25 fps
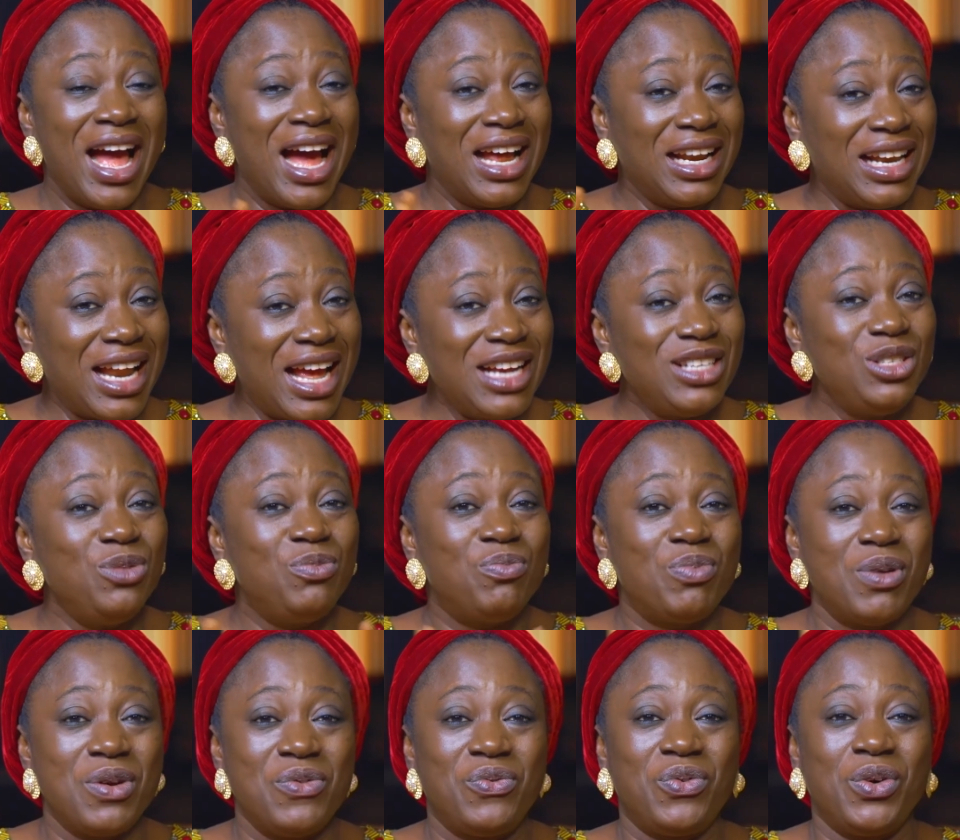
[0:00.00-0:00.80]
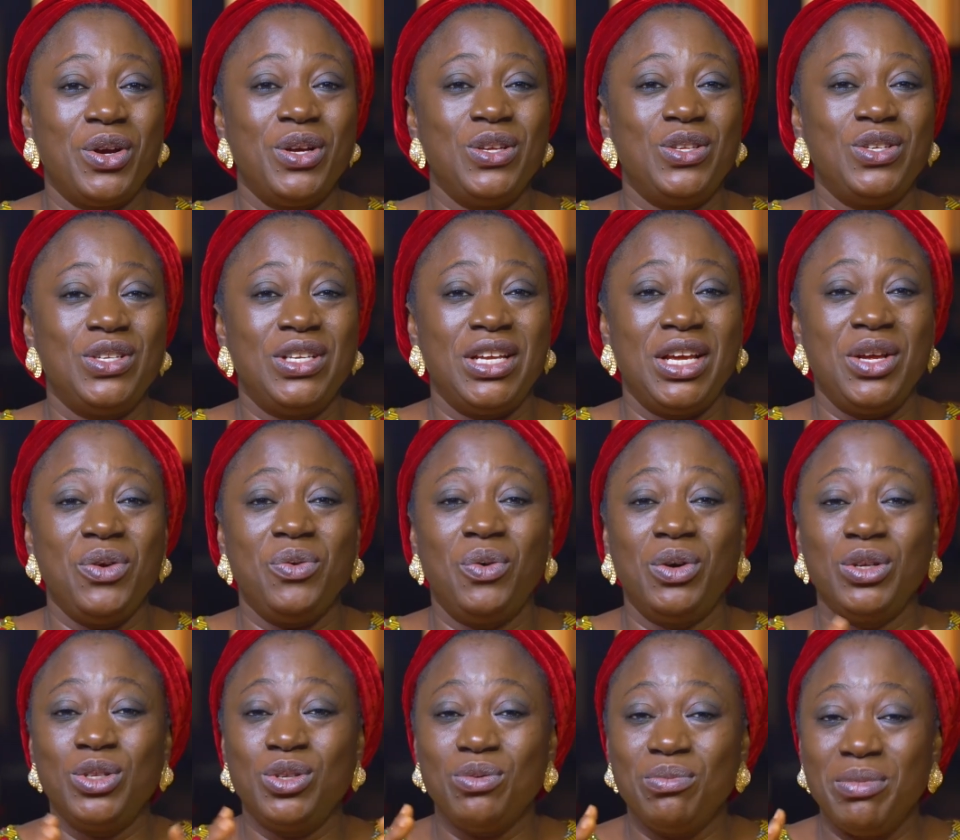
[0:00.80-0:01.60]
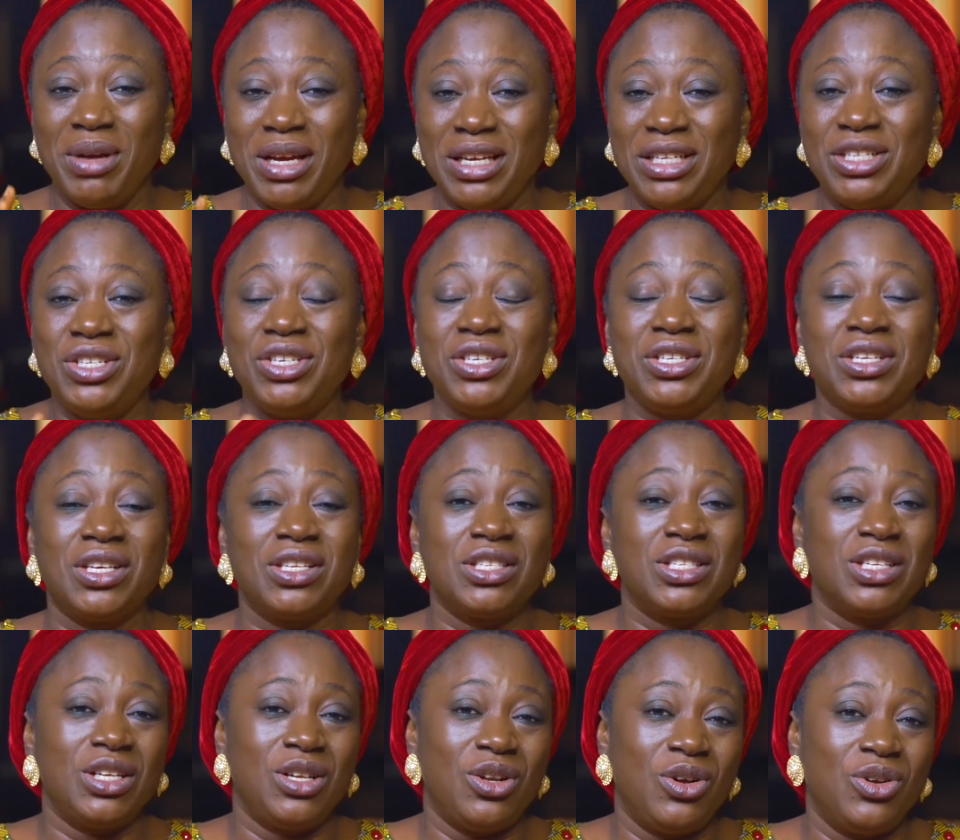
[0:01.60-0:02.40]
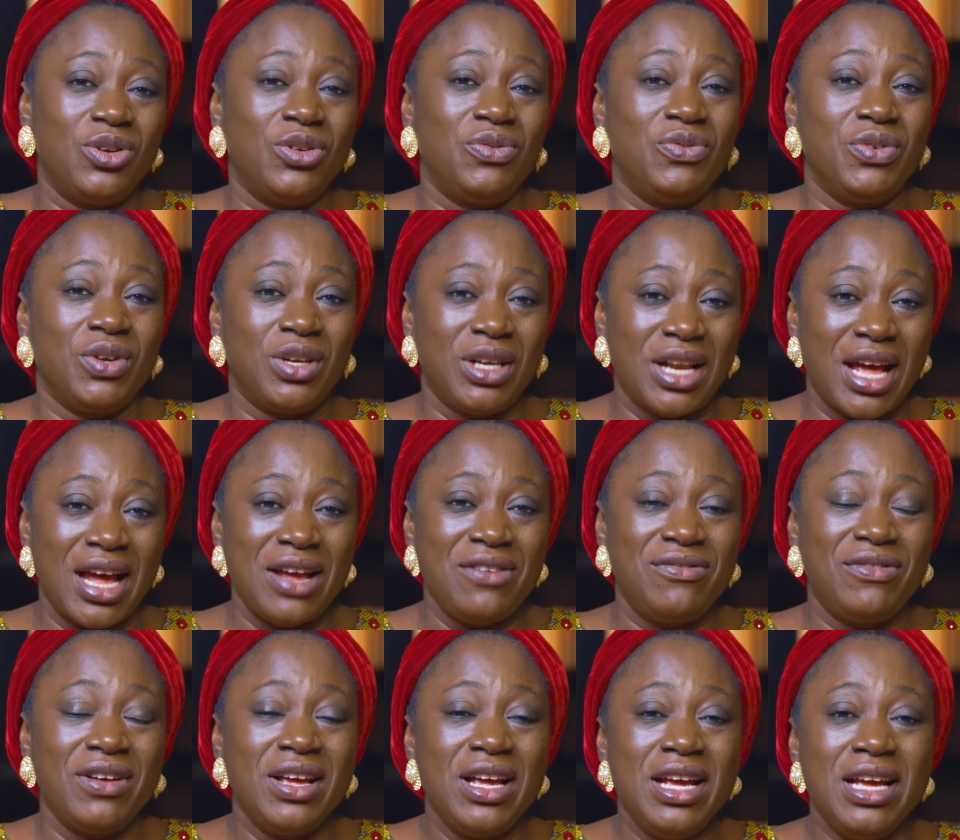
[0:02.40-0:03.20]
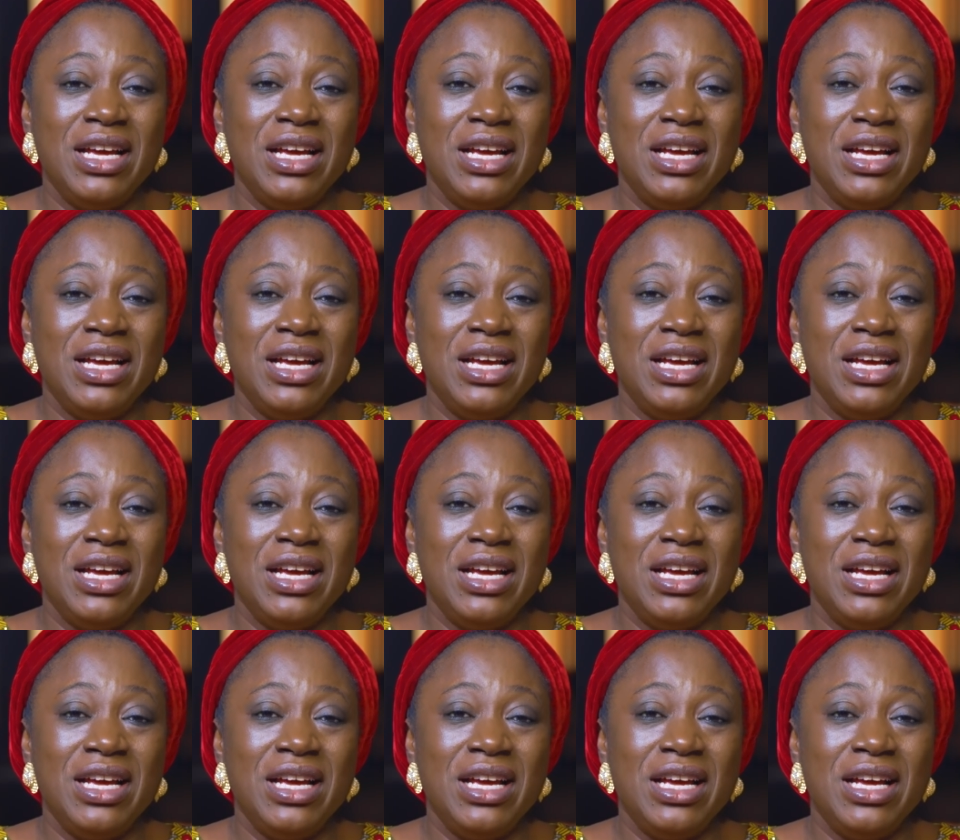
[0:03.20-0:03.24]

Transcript: I'd like to pray for you today. You want to make Jesus the Lord of your life?